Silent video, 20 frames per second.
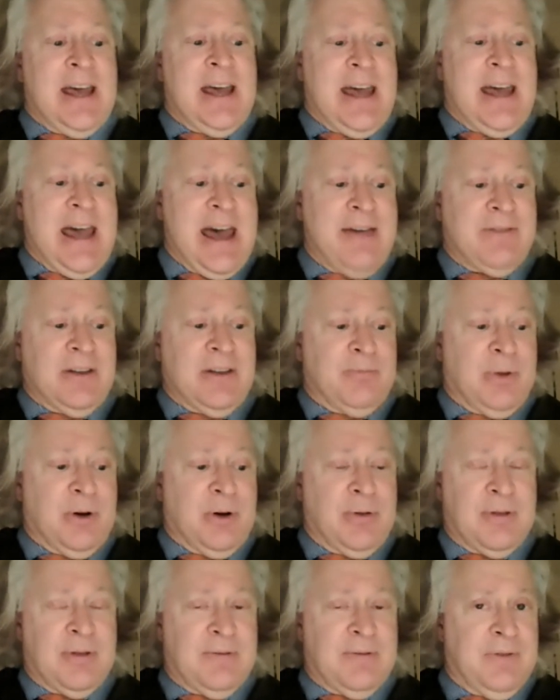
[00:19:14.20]
having
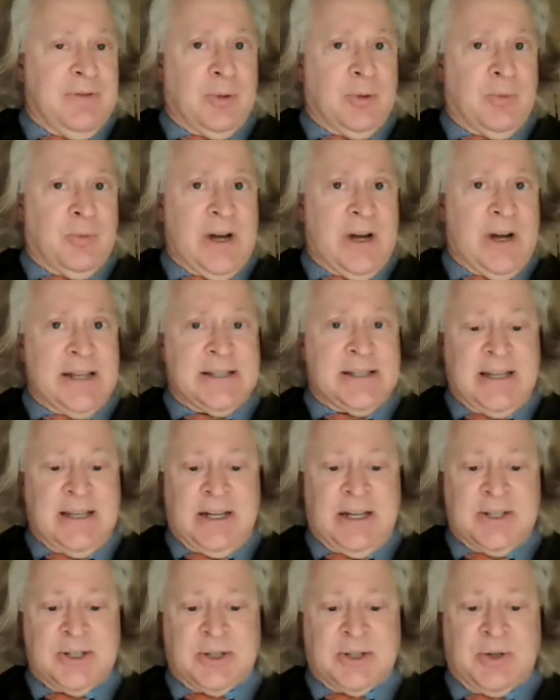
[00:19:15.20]
both the film rights
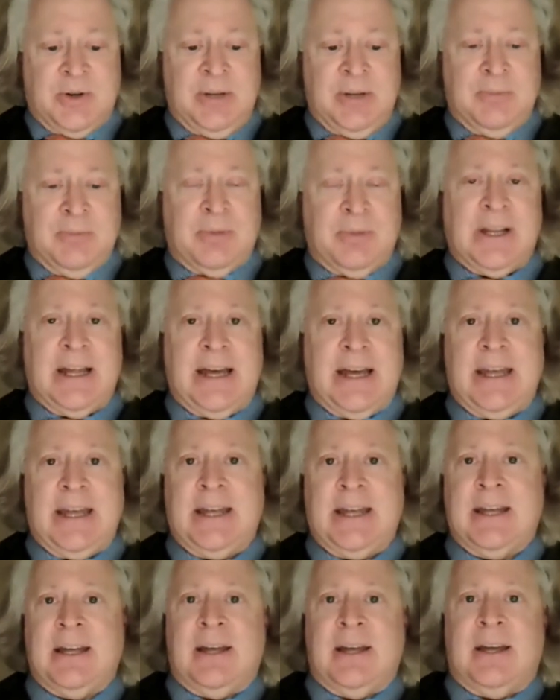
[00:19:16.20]
and a screenplay
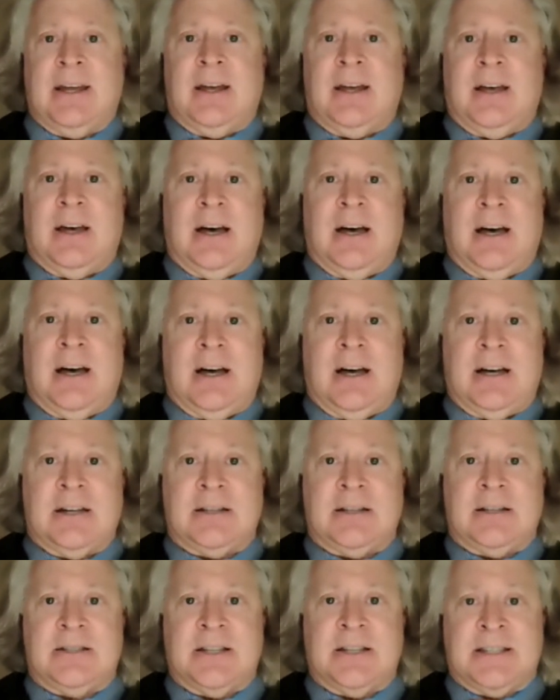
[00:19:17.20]

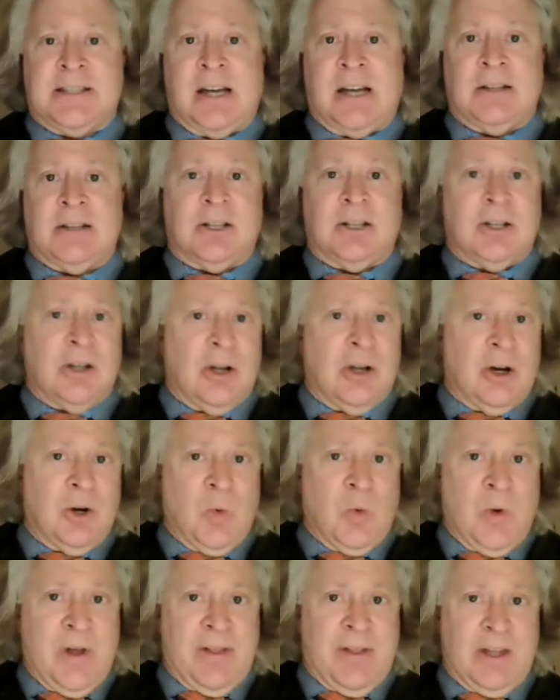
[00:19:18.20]
to sell
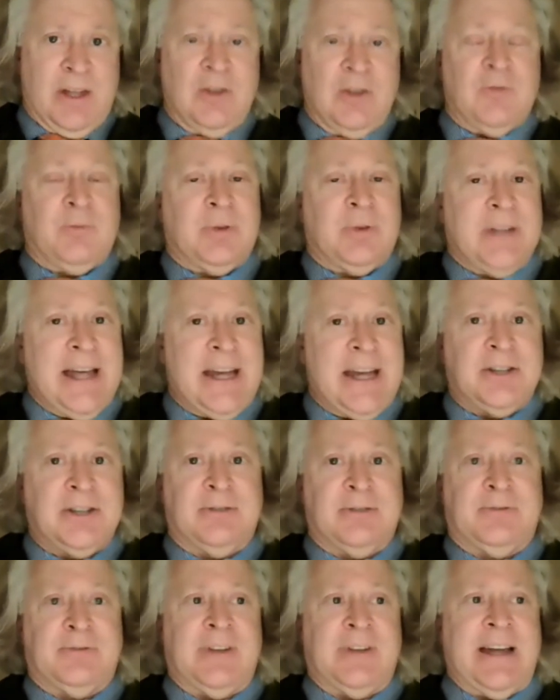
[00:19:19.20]
along with it. You planted
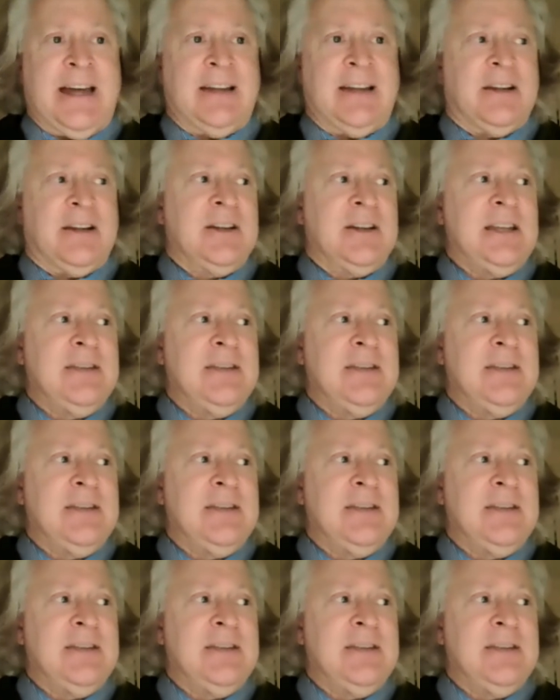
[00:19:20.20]
your flag there.